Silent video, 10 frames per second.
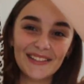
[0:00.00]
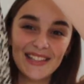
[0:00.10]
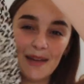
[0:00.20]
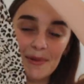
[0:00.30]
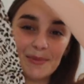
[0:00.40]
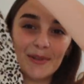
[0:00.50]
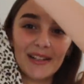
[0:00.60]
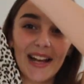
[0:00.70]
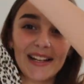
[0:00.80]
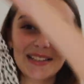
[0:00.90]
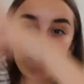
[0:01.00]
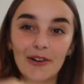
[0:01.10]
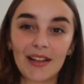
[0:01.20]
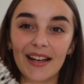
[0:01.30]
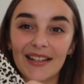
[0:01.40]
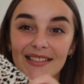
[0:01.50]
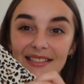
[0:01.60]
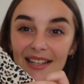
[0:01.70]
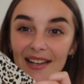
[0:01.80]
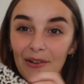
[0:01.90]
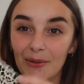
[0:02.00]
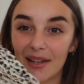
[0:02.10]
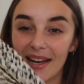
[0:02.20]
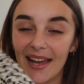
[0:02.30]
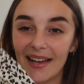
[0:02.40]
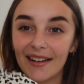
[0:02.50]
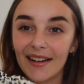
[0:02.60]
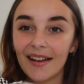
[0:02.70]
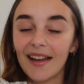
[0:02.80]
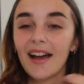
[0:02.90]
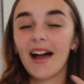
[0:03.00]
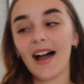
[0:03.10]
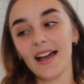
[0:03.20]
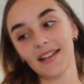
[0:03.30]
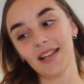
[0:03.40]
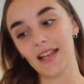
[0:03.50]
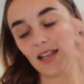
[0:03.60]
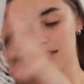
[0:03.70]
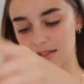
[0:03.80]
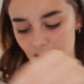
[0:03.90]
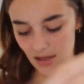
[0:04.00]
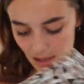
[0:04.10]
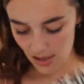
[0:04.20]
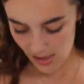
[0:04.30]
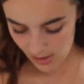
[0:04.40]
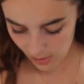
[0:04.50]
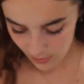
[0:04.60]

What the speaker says: it's leopard print and it's got a slit on the leg, and it